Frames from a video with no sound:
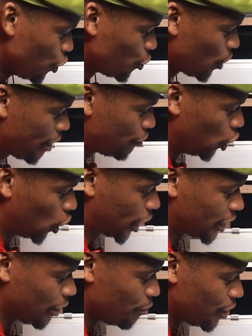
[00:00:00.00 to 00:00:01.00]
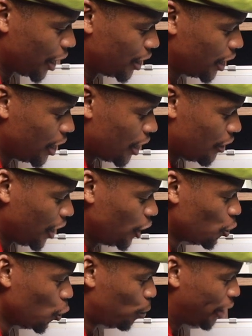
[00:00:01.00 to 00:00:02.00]
you do have a look at them, then they
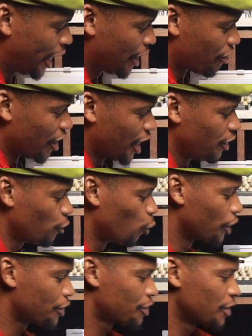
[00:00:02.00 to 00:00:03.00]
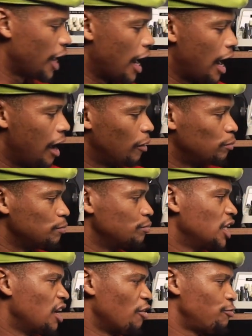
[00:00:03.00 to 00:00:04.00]
do play then with a
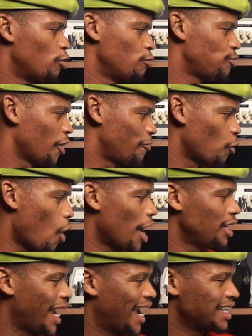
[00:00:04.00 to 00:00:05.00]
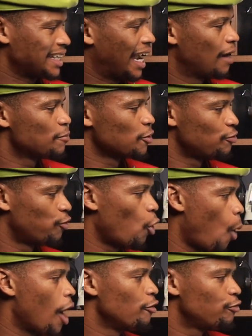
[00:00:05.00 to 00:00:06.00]
4-5-1, at times a
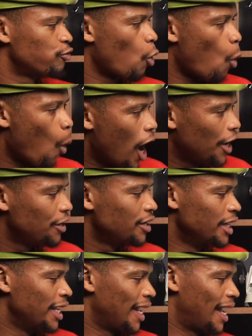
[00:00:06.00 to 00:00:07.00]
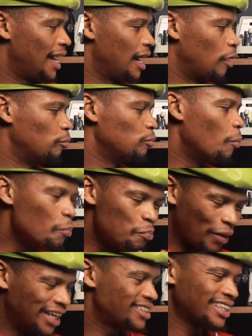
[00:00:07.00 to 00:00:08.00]
4-1-4-1.
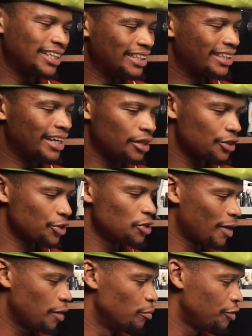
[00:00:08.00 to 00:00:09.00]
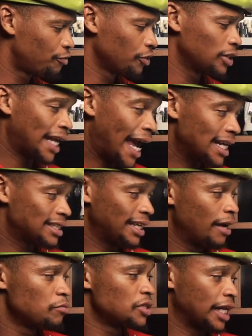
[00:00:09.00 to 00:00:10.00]
basically then a three-man midfield. At
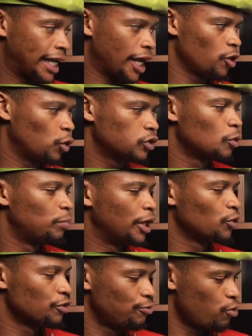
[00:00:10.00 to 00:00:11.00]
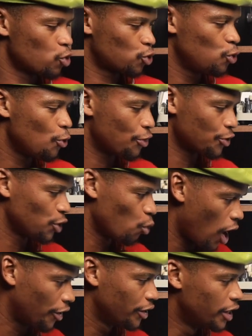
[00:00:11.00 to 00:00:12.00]
times, they can also play with the
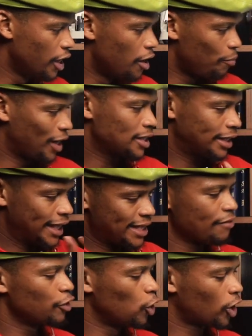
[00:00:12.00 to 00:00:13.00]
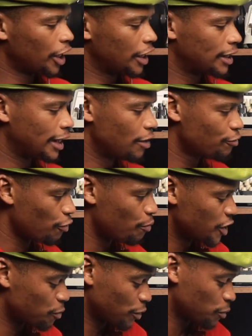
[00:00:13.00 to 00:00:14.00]
4-2-3-1. But let's have a look at it then from
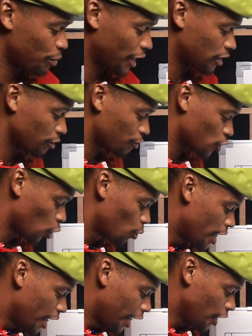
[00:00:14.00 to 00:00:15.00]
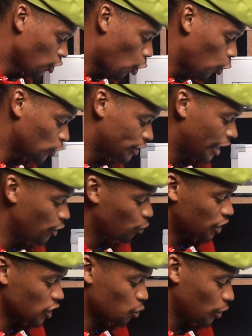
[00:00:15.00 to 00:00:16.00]
this perspective. So in goals then,
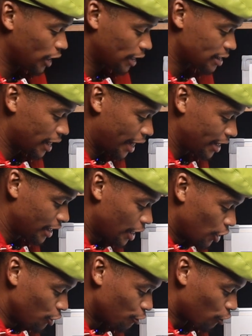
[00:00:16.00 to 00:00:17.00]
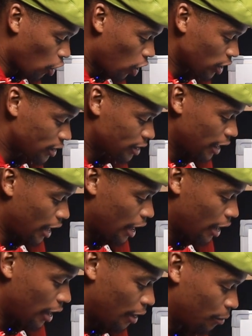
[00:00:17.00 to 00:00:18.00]
with this Wydad side, you've got
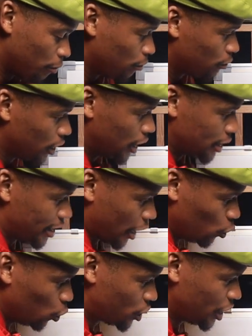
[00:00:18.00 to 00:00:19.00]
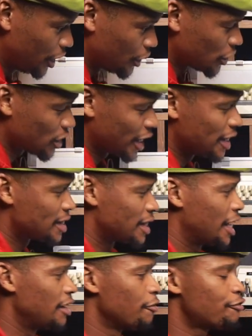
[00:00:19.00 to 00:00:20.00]
Tegnuti. This is
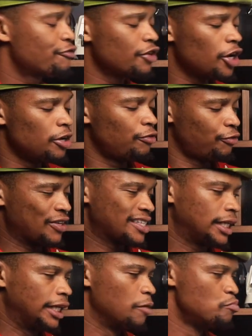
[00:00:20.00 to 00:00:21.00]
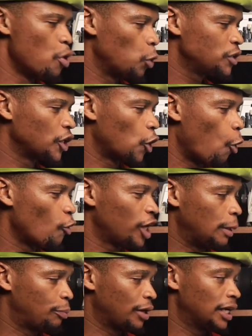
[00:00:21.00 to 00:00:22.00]
then a very physically imposing
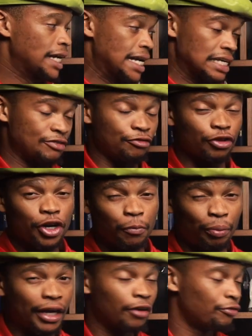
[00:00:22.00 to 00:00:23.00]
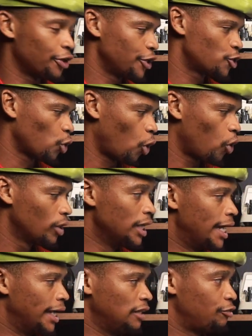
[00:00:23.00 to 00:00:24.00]
goalkeeper. He's very big, very tall.
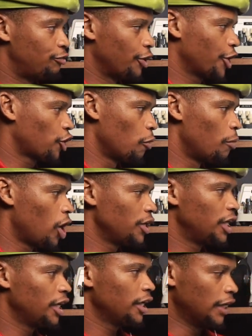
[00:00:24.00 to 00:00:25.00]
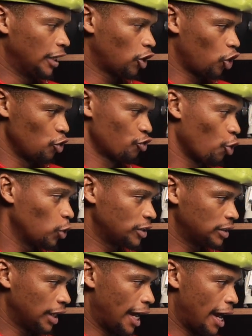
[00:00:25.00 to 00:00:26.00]
He's very commanding. He
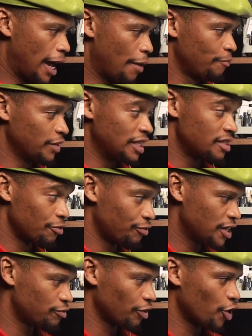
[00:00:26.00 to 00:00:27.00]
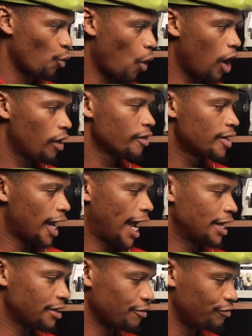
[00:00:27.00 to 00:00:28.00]
controls his defense very well,
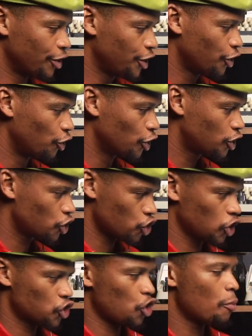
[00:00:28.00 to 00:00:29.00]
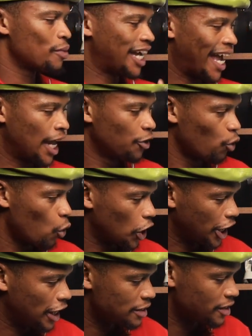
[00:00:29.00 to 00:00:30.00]
and a very good shot stopper and
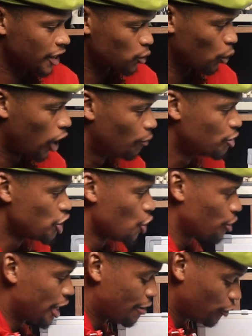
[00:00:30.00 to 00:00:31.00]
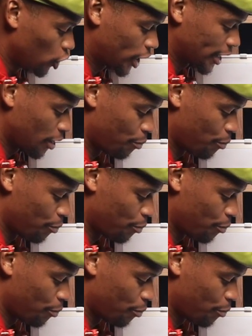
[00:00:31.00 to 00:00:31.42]
organizer as well. When you have a look at the